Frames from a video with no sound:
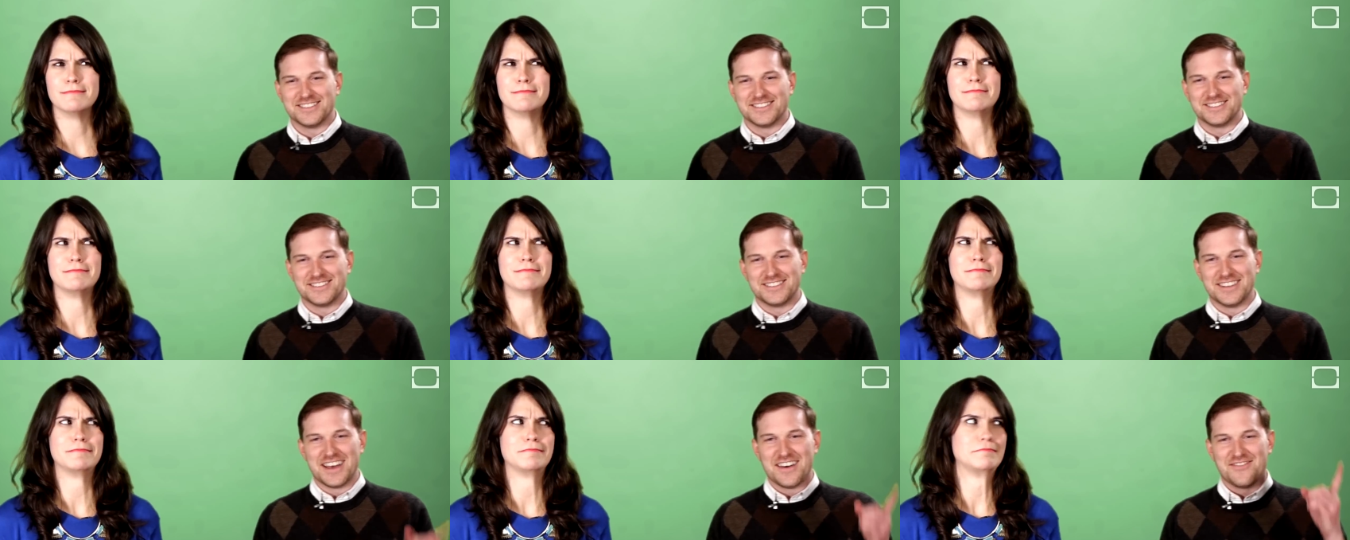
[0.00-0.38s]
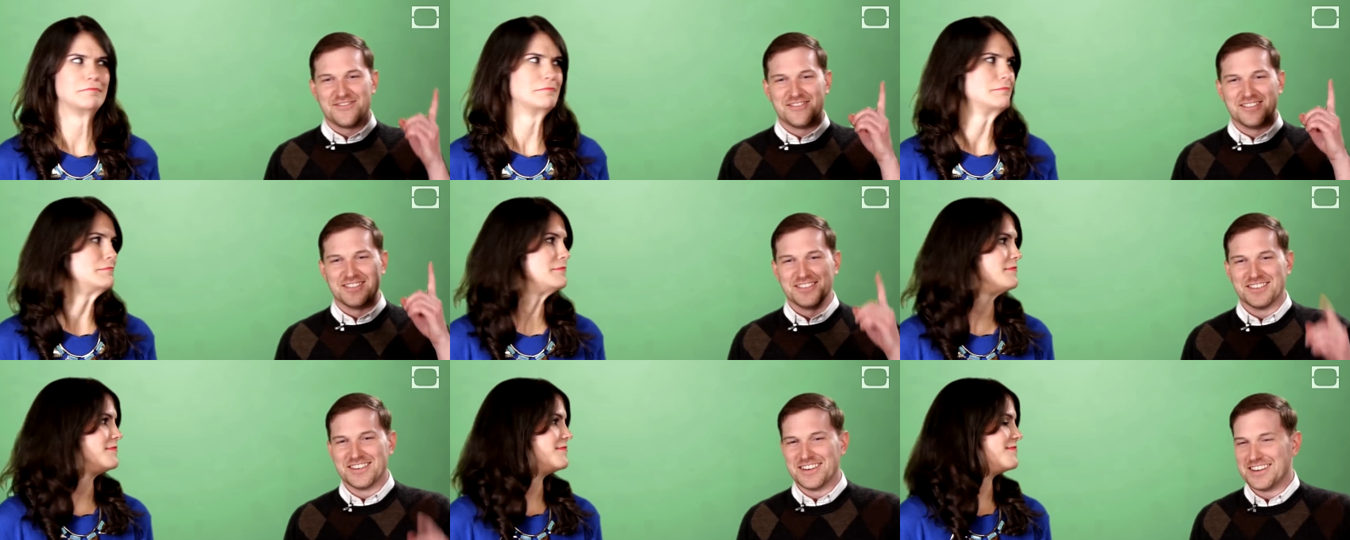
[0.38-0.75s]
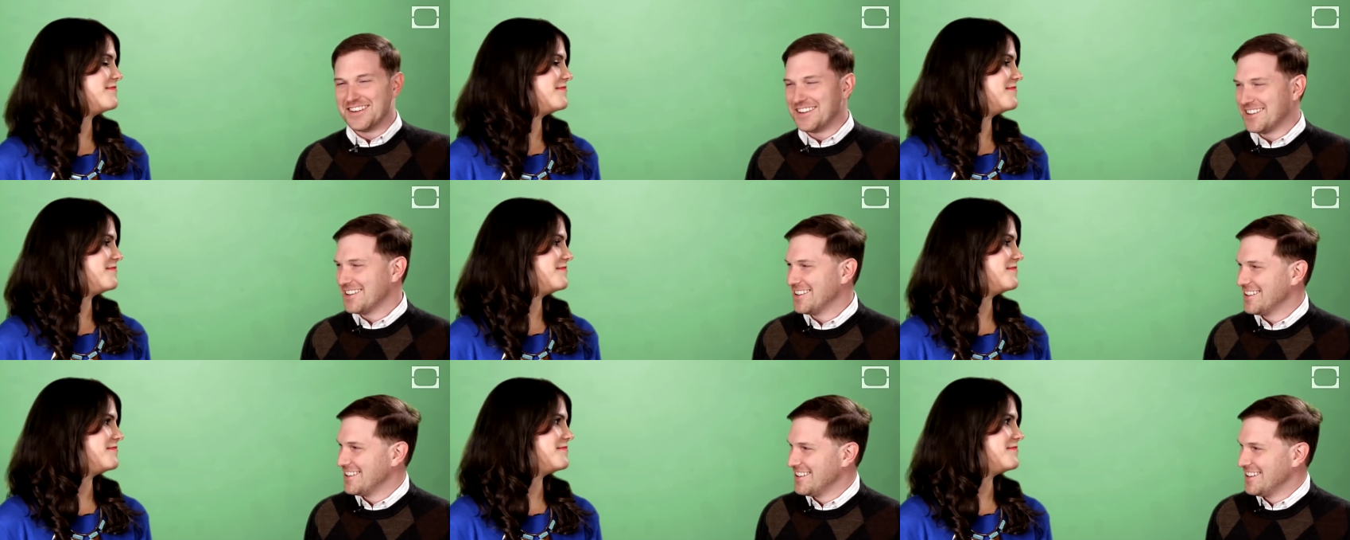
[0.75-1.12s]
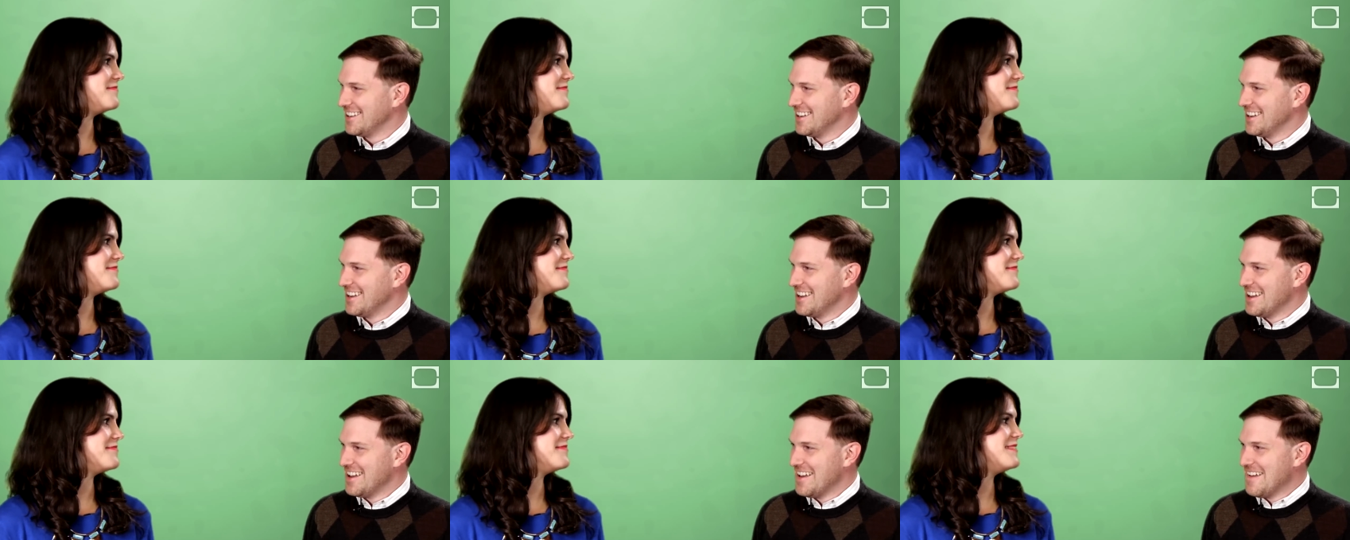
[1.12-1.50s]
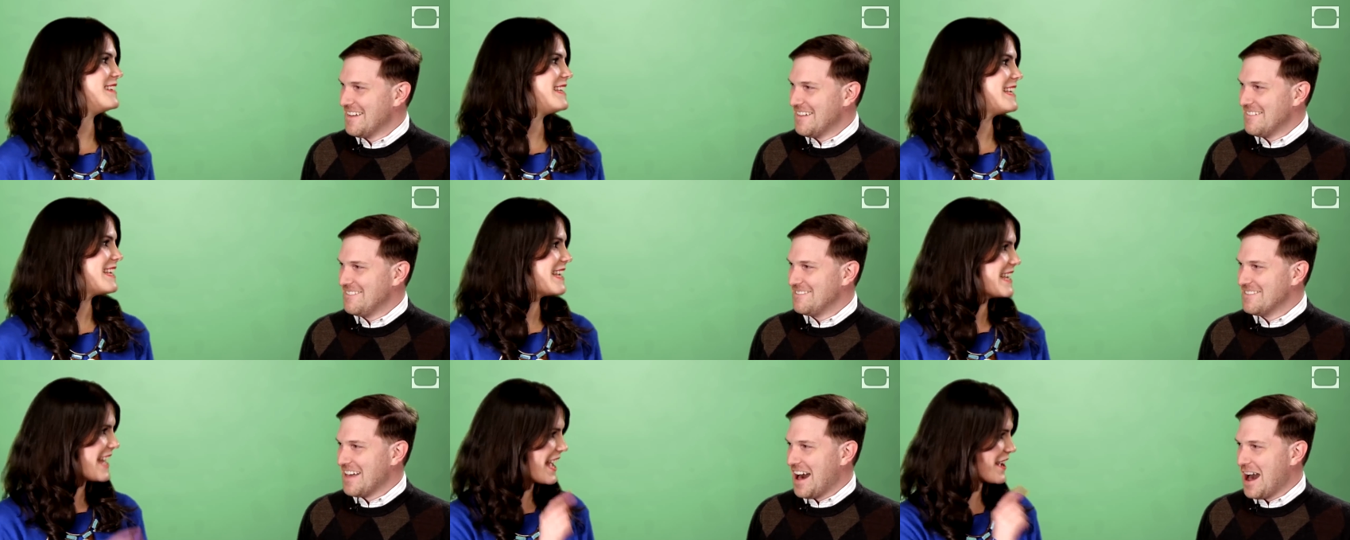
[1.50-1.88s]
Speaker 1: is definitely...
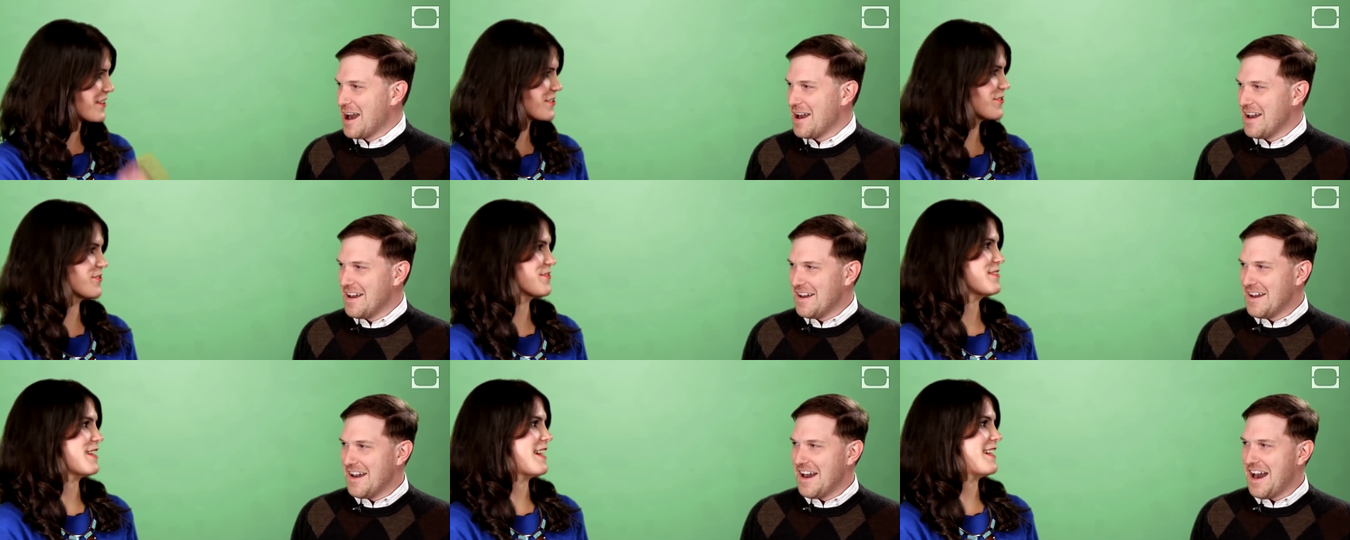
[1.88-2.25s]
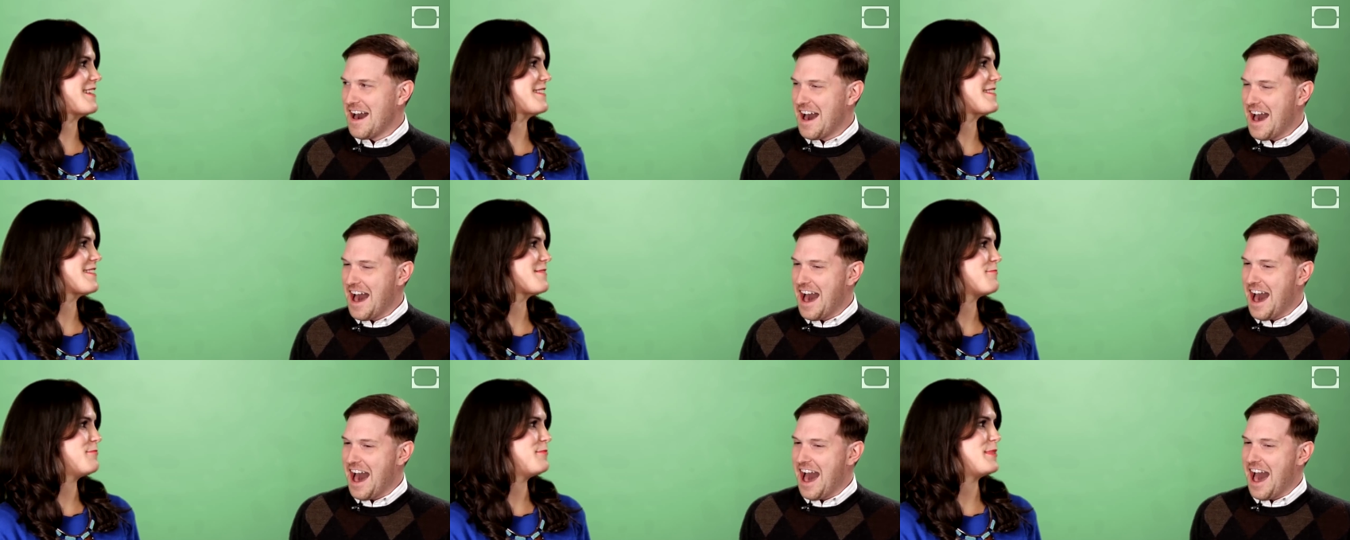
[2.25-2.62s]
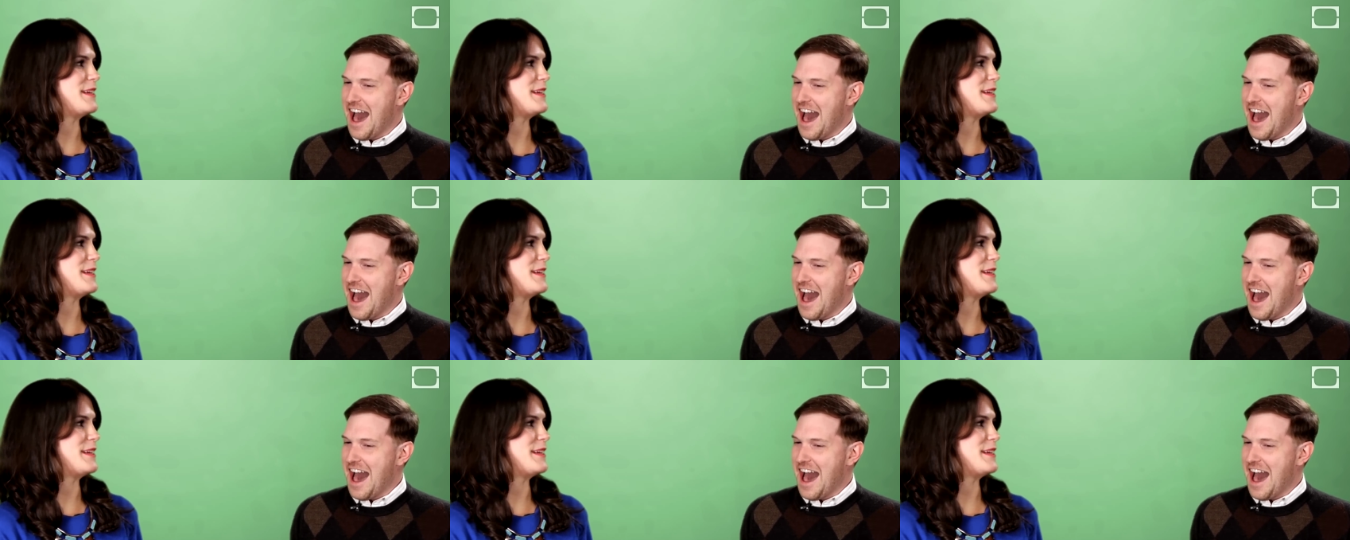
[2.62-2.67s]
Speaker 2: Exercise, I...